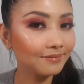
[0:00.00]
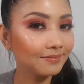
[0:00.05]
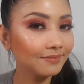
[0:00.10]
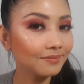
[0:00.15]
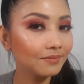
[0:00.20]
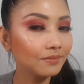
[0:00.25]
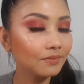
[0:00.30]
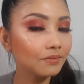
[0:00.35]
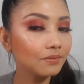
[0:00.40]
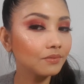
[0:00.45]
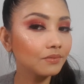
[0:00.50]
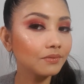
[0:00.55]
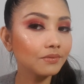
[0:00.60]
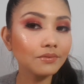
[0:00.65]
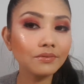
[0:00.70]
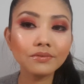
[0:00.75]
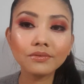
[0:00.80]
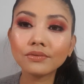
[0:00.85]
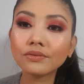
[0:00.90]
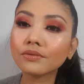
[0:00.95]

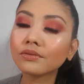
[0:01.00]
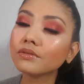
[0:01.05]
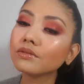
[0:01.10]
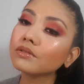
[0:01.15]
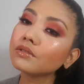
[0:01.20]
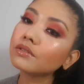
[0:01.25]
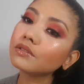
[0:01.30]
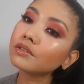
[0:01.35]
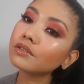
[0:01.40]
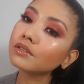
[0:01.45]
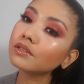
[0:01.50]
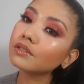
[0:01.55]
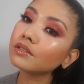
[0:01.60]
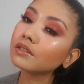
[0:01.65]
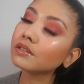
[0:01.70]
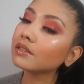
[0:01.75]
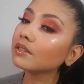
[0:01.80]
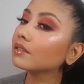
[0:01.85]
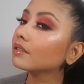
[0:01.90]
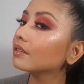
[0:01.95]

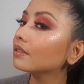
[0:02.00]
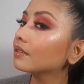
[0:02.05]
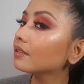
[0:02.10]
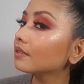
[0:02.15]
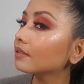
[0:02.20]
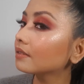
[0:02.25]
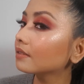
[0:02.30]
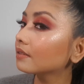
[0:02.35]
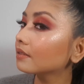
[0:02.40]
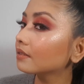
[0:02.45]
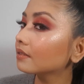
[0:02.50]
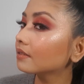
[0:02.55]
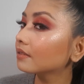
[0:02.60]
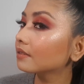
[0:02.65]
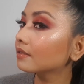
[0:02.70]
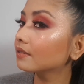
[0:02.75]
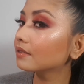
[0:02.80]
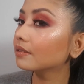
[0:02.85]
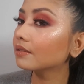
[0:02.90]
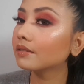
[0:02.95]

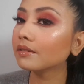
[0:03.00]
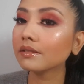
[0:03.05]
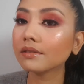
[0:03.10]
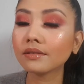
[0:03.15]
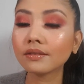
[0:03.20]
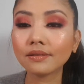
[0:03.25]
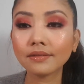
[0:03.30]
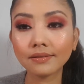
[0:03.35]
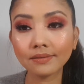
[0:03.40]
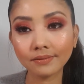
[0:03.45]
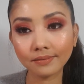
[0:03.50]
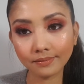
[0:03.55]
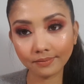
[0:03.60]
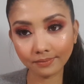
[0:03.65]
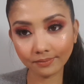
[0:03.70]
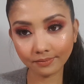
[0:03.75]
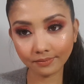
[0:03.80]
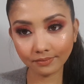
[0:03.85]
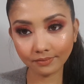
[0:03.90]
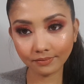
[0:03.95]

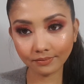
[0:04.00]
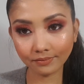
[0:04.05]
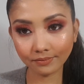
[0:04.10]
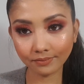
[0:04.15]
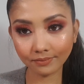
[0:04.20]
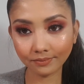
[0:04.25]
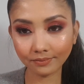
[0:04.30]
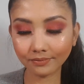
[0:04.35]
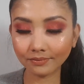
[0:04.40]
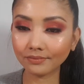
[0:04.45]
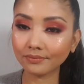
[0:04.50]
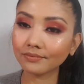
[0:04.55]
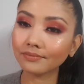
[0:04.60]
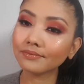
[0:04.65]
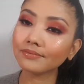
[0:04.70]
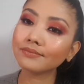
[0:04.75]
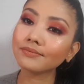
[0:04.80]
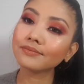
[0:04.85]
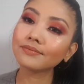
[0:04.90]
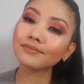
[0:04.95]

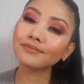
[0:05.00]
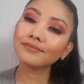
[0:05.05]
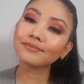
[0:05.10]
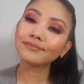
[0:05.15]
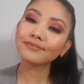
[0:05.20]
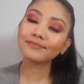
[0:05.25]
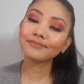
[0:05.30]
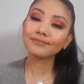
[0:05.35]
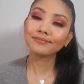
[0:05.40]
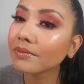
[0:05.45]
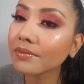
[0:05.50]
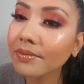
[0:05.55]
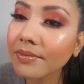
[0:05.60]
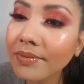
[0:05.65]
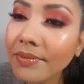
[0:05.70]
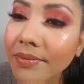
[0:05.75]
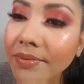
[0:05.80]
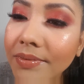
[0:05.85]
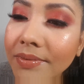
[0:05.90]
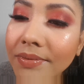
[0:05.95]

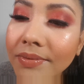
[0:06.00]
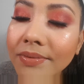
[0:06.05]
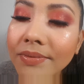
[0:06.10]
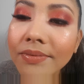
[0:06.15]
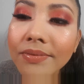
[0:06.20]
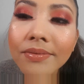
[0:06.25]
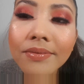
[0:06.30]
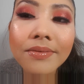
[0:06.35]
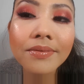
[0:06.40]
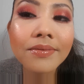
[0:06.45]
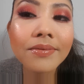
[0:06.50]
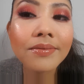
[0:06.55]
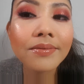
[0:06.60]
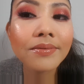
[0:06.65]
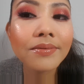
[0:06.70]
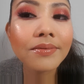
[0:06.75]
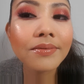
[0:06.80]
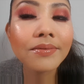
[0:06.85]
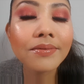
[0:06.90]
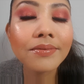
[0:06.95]
Nothing is said.